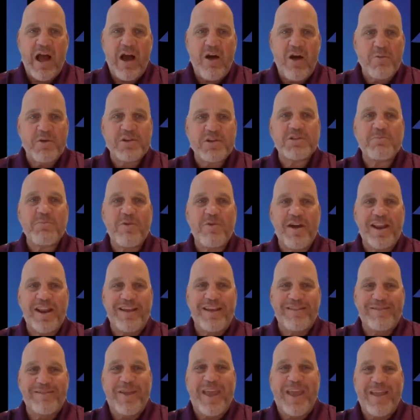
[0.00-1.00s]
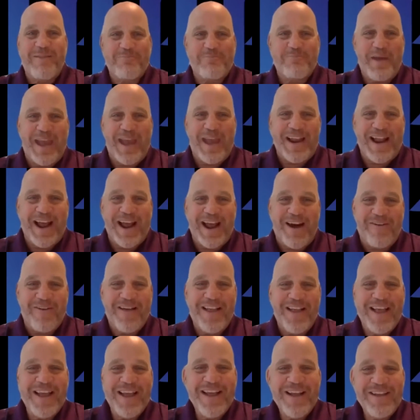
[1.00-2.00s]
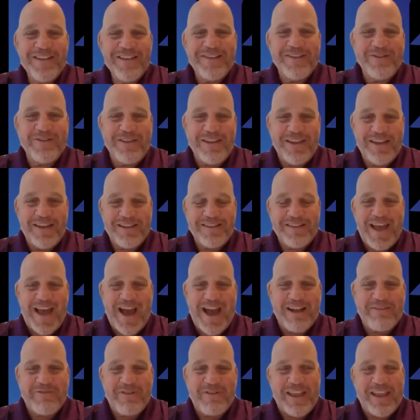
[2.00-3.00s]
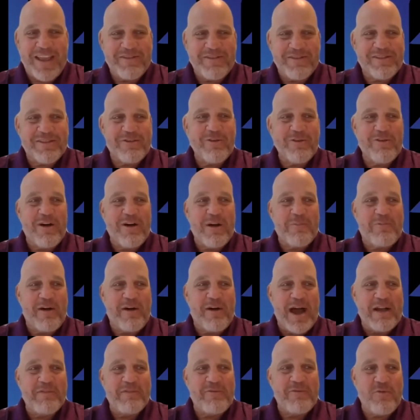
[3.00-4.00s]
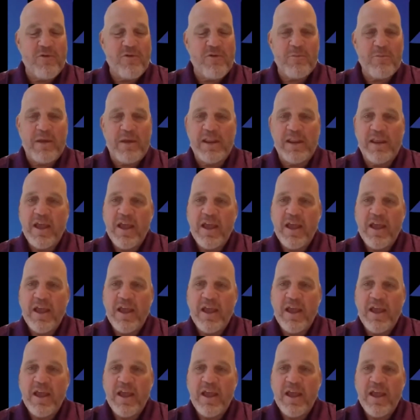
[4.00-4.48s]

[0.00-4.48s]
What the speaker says: much money is getting paid out to these advocates through our platform.